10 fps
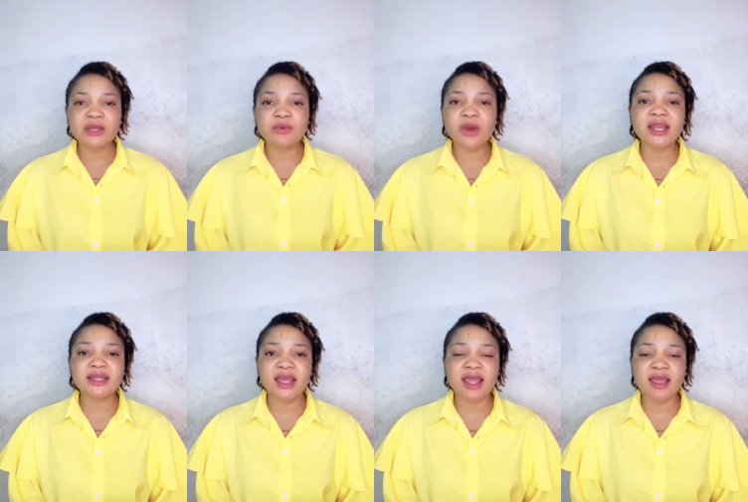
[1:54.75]
right
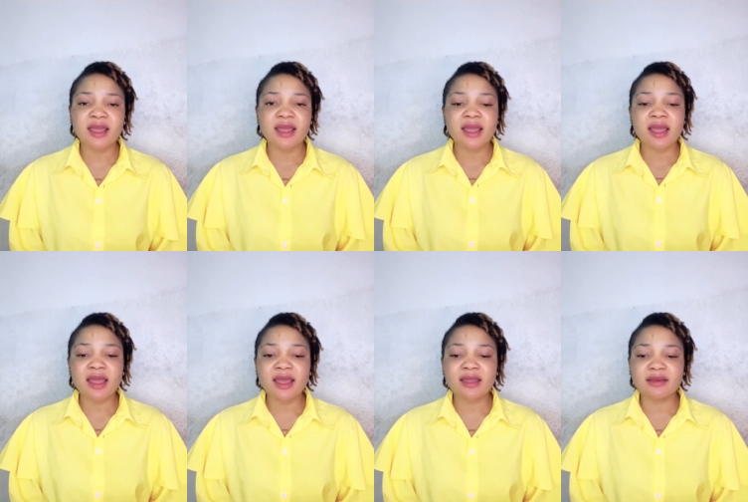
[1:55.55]
there.
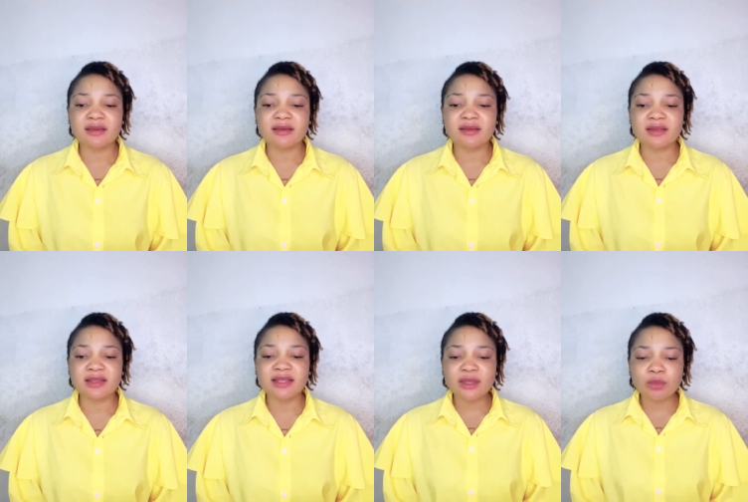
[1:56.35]
And
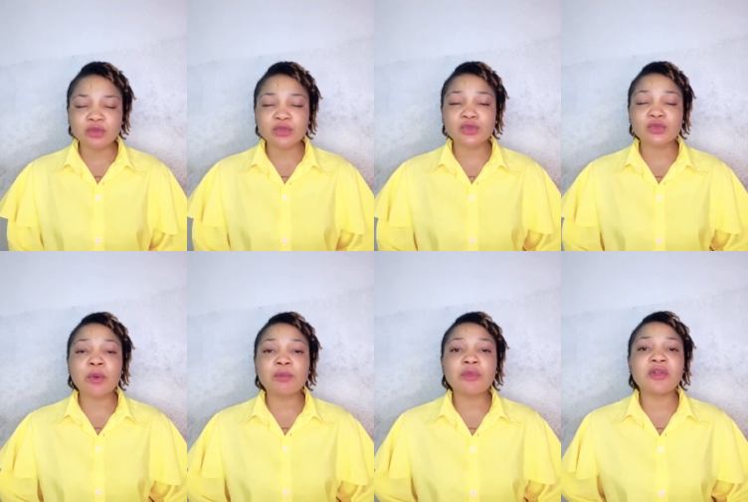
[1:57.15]
they will
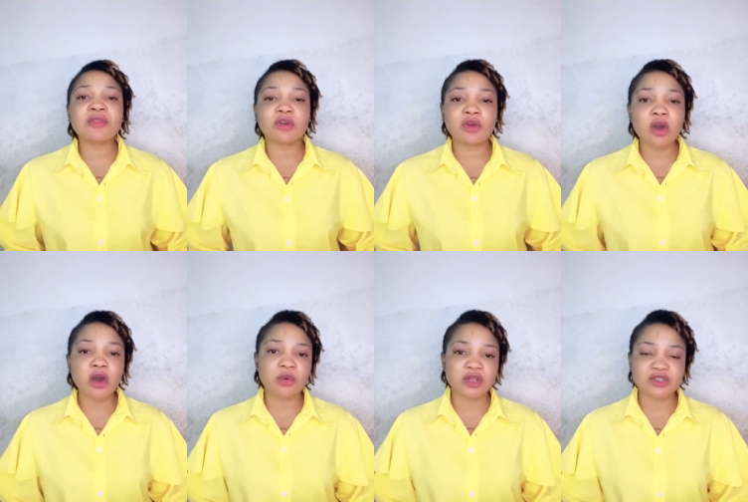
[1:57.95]
summon the
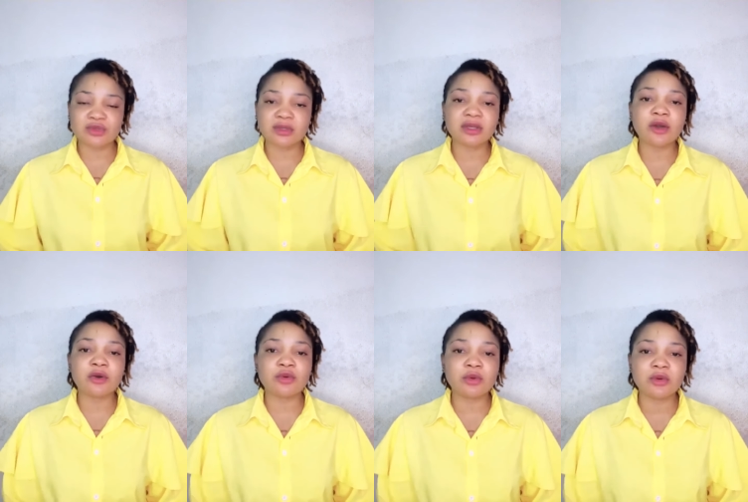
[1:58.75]
courage to tell
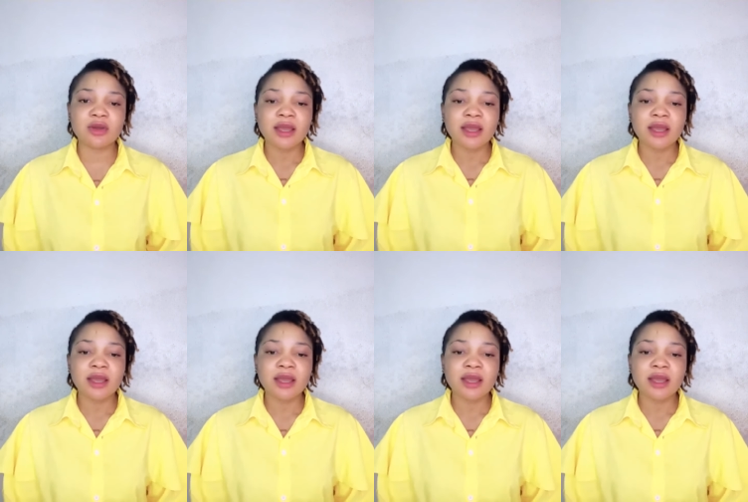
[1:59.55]
you,